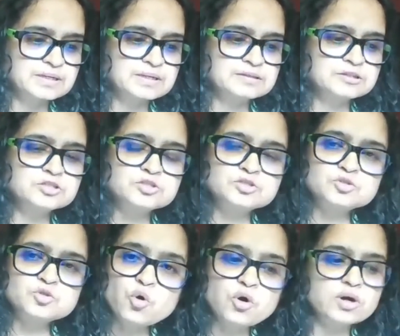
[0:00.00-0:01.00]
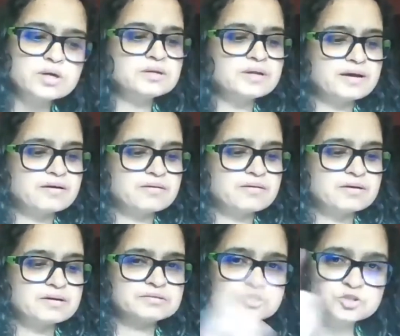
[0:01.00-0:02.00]
The
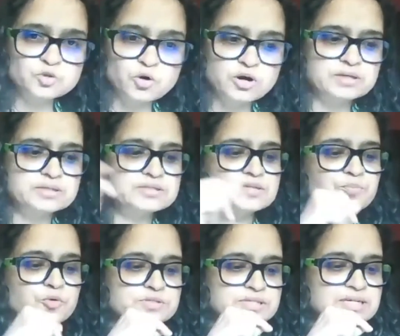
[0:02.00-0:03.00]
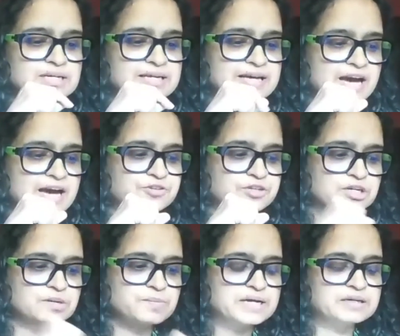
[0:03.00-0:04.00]
torn supposedly African
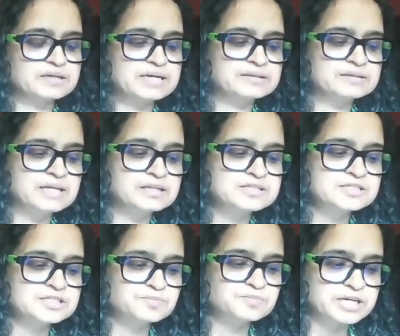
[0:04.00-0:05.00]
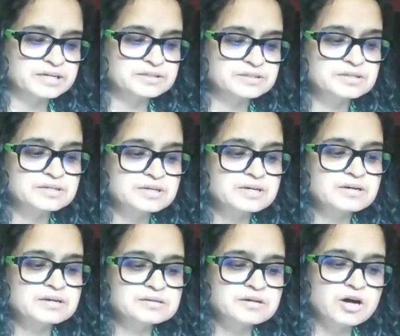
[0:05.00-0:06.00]
American and Dalit subject
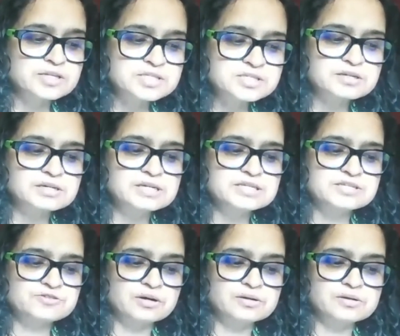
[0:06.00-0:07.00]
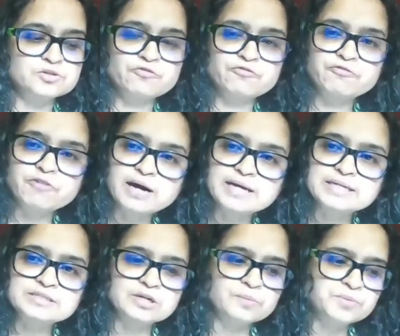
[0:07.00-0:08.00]
constantly struggle to
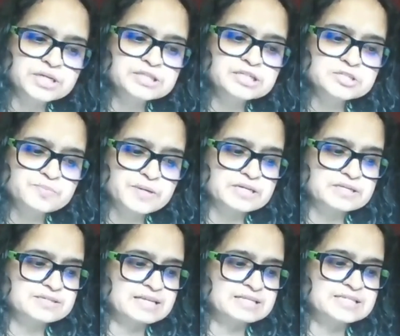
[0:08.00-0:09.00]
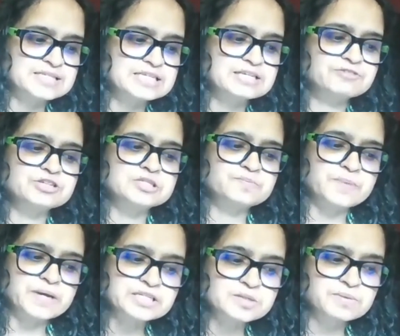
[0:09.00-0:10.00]
find a breathing space and seek
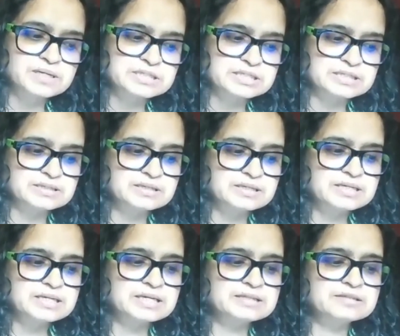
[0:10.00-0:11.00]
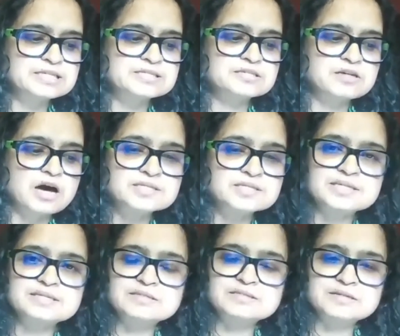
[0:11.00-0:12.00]
respectability in this
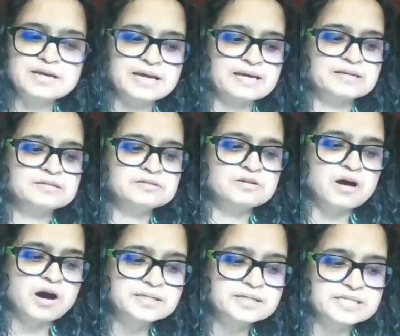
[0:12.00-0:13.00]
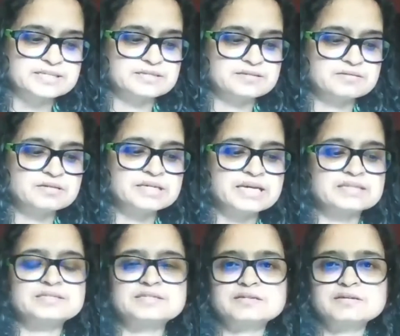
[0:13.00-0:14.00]
consent and contest
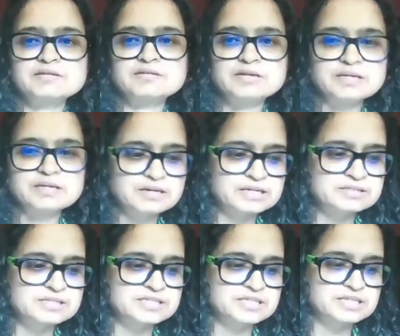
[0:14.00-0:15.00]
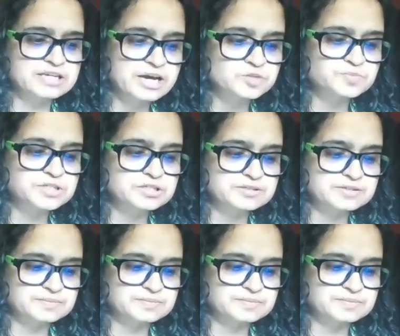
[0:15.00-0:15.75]
against existing hegemonies.